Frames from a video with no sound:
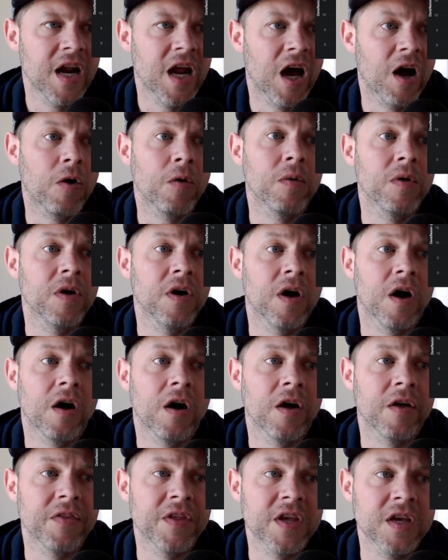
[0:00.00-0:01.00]
Now,
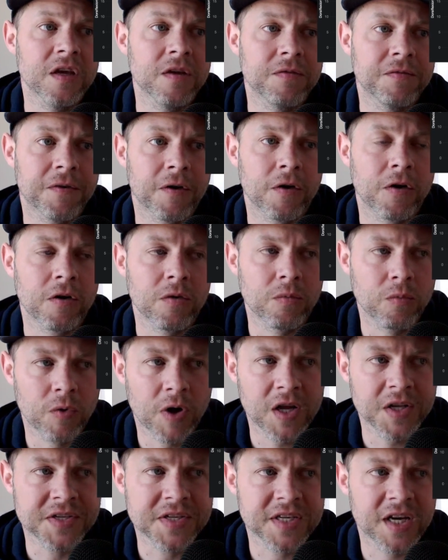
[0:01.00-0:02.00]
on the far
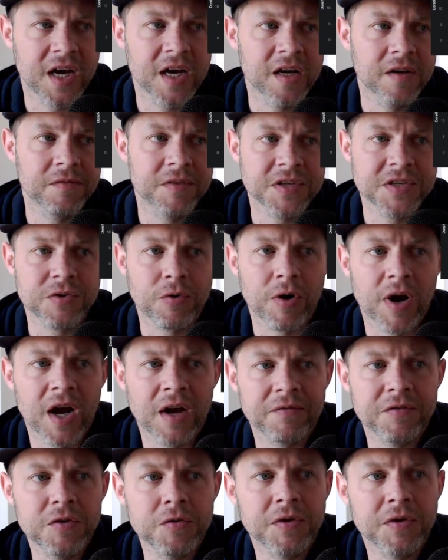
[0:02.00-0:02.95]
right side of this graph,